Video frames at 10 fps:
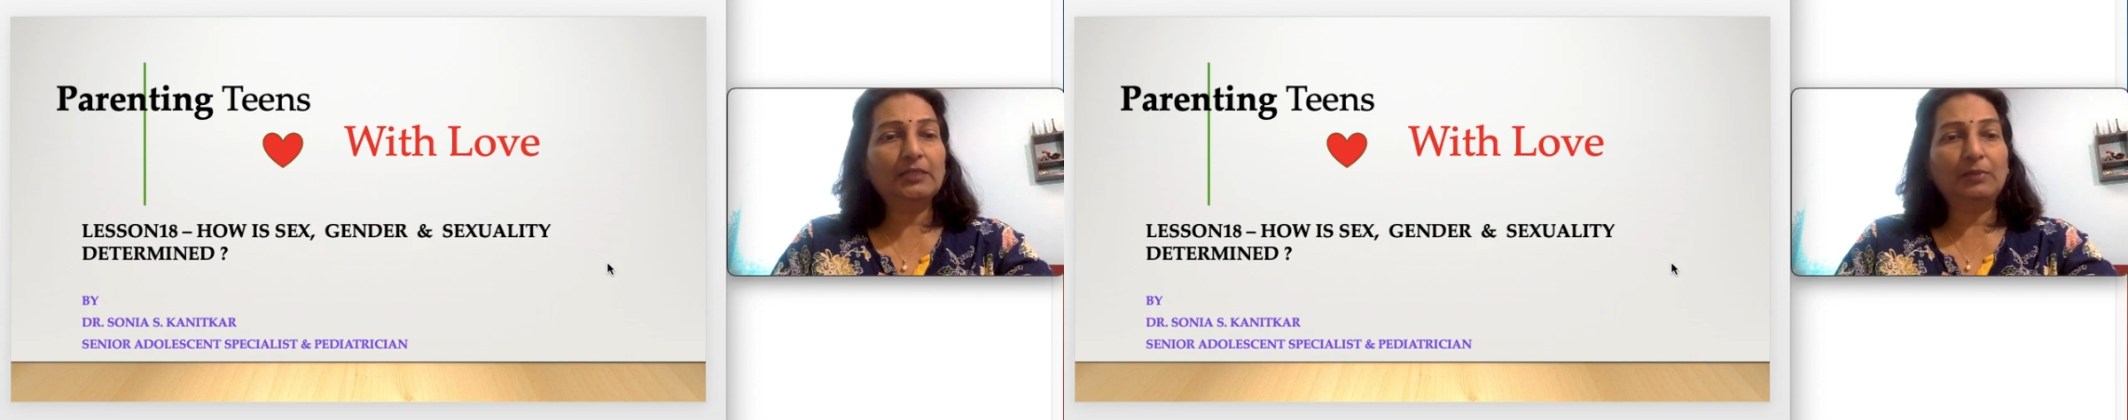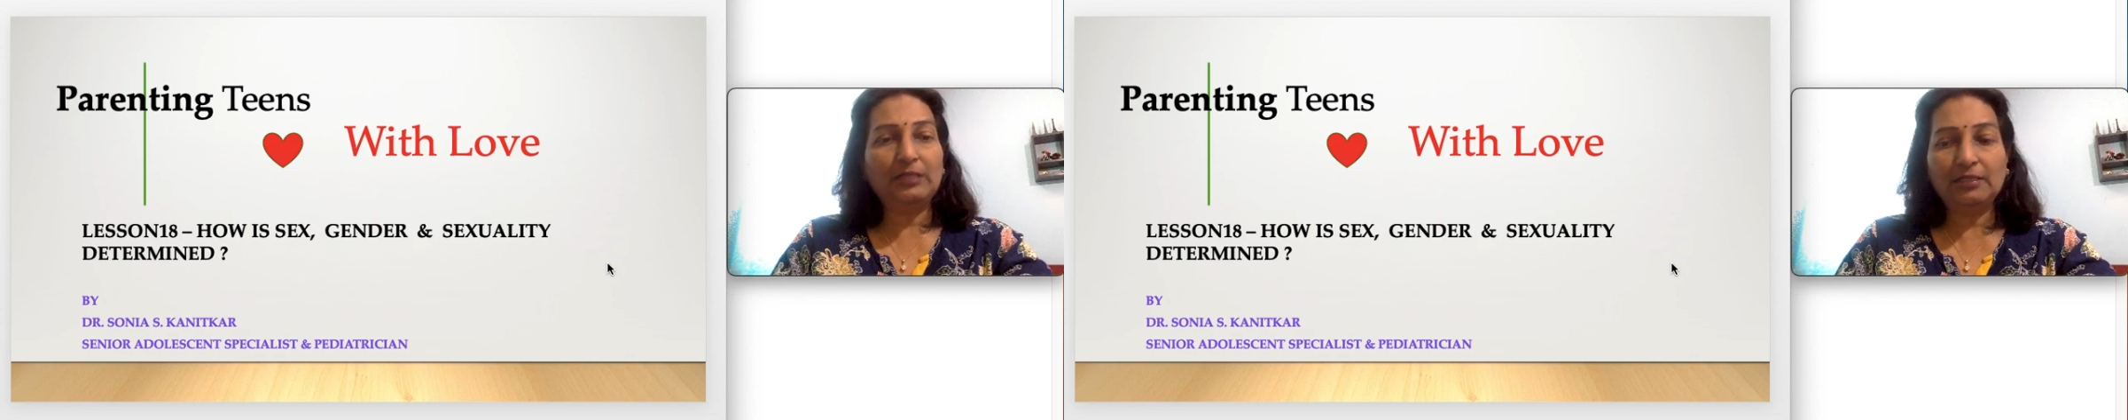
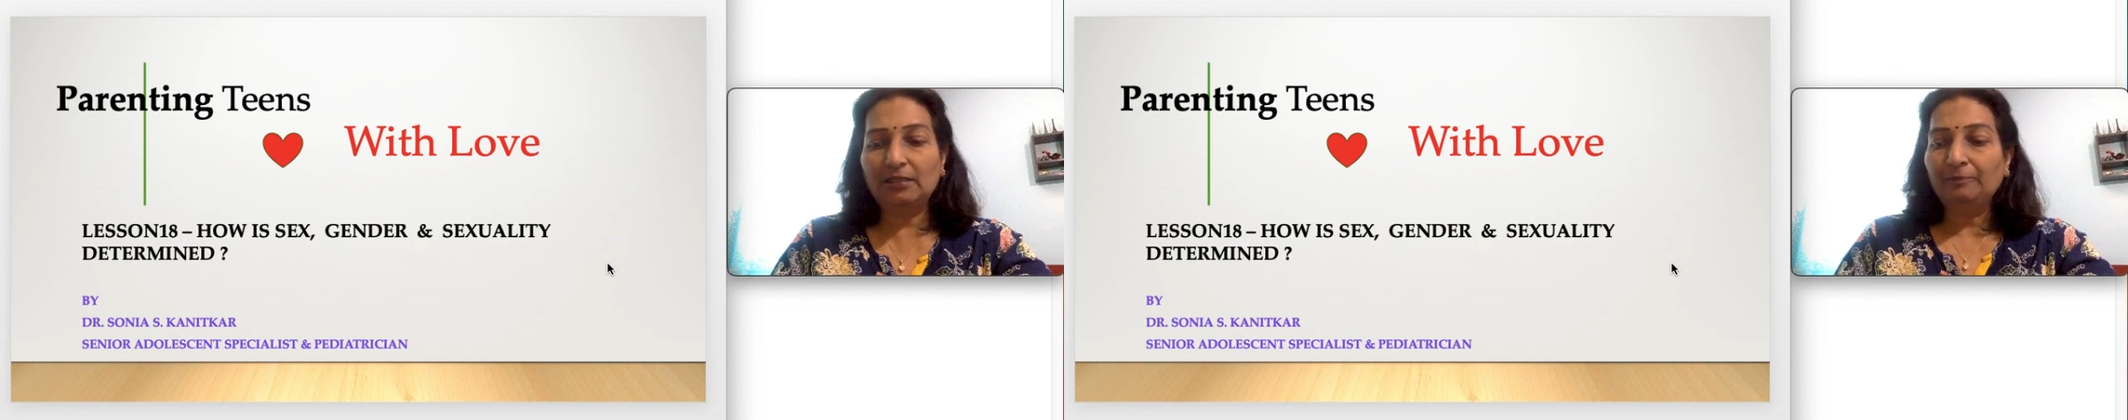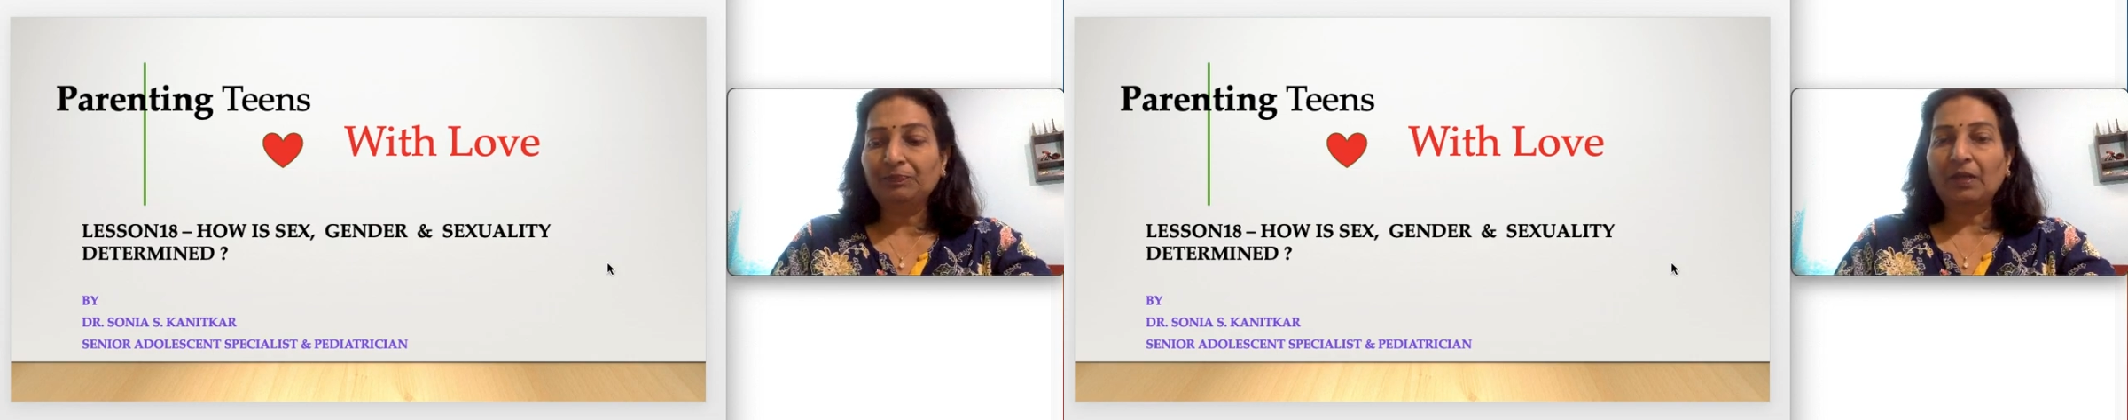Please
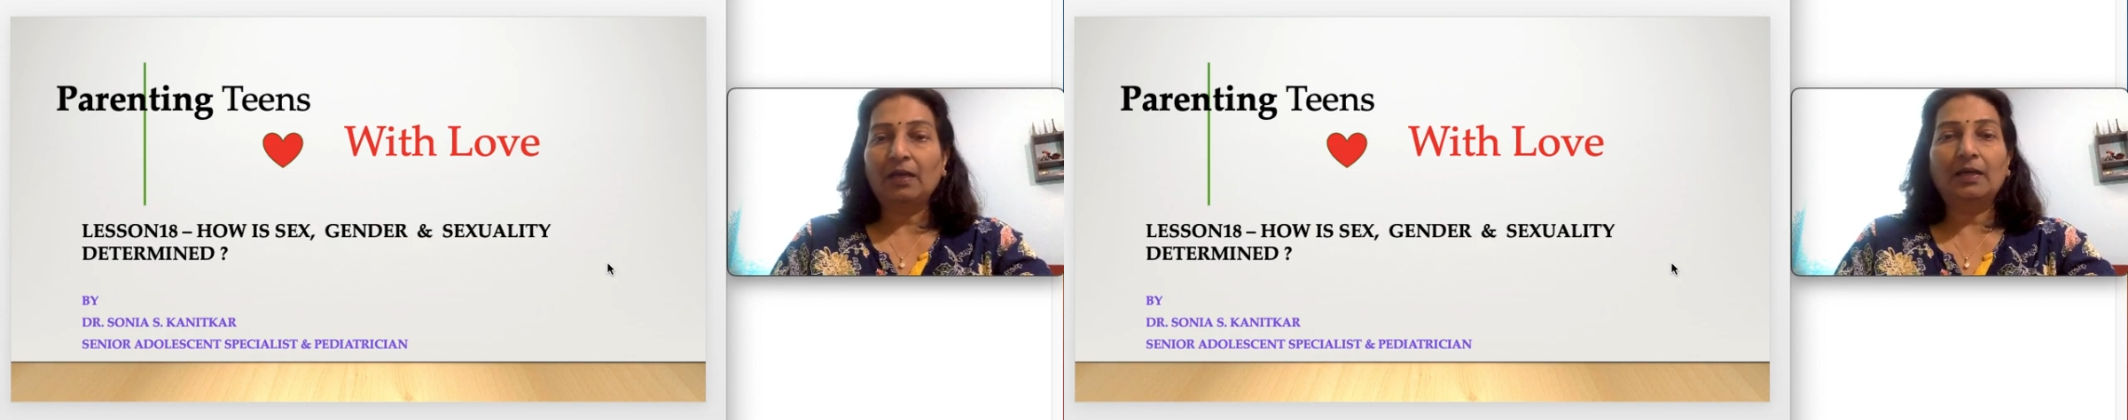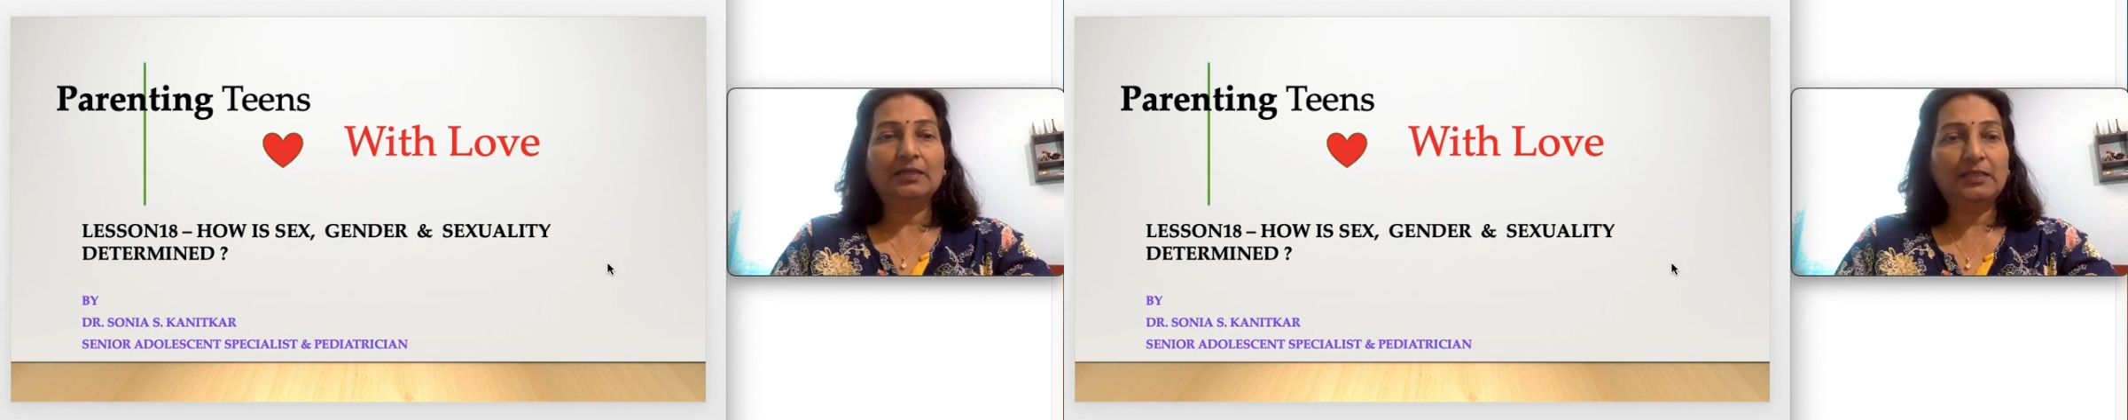
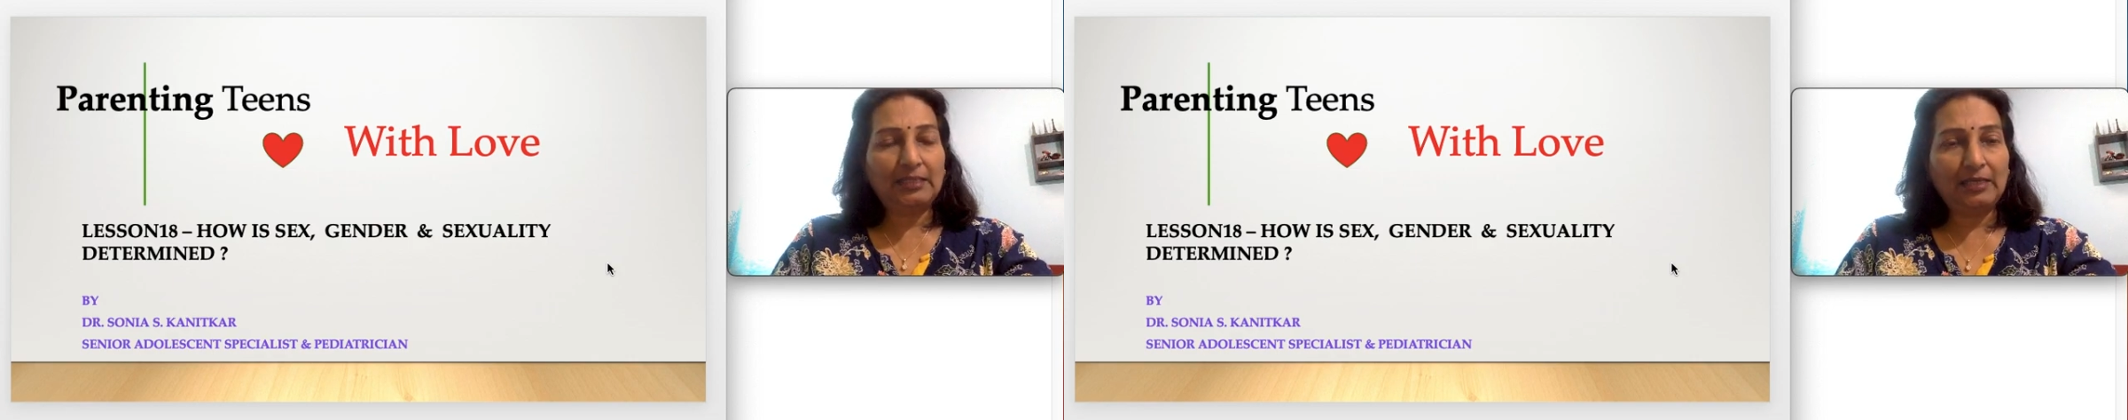stay